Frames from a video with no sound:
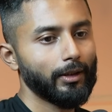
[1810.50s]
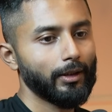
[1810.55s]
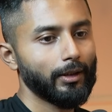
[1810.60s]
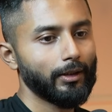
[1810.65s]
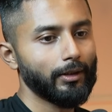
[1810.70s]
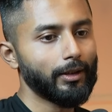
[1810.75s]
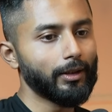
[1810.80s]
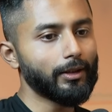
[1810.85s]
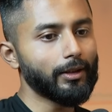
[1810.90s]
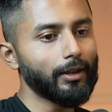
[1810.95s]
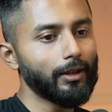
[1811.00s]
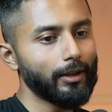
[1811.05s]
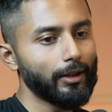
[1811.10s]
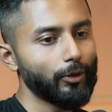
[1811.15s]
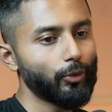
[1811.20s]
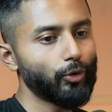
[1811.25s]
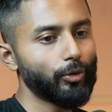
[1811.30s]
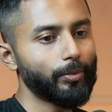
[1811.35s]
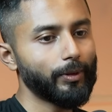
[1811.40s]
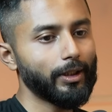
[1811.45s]
The third
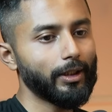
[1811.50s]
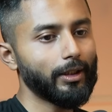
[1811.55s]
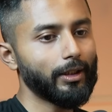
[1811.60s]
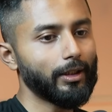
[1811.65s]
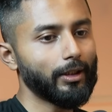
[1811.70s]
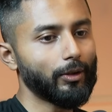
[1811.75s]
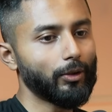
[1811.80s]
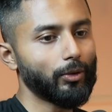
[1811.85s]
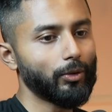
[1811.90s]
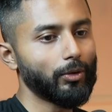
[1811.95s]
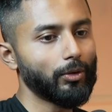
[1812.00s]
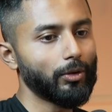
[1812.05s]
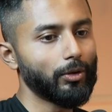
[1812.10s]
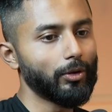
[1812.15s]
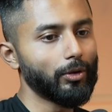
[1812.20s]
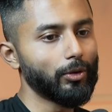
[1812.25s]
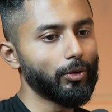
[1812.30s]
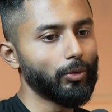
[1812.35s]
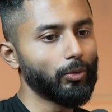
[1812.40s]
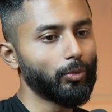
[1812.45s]
would be
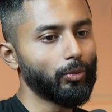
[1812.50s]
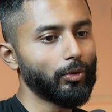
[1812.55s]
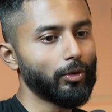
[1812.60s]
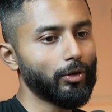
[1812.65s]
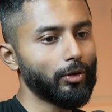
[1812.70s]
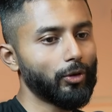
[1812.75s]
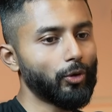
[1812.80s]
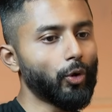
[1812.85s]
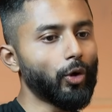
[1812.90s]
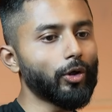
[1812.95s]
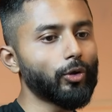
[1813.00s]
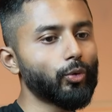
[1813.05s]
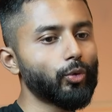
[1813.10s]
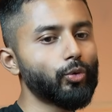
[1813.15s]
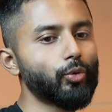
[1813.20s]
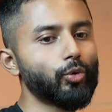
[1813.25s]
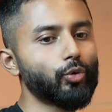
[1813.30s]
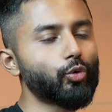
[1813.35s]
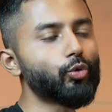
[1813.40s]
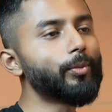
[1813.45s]
not to
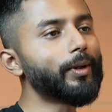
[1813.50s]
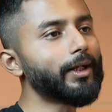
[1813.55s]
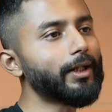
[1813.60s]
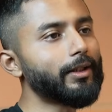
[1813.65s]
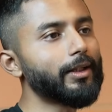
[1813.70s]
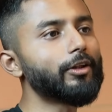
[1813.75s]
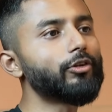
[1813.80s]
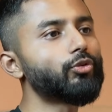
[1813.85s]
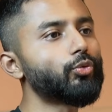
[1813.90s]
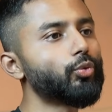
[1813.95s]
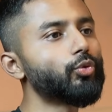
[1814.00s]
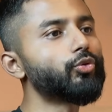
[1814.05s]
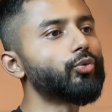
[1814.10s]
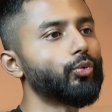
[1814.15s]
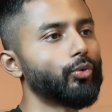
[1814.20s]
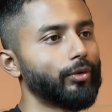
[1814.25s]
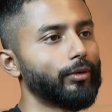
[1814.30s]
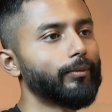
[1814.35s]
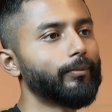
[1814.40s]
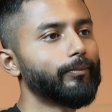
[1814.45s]
do too many things too soon.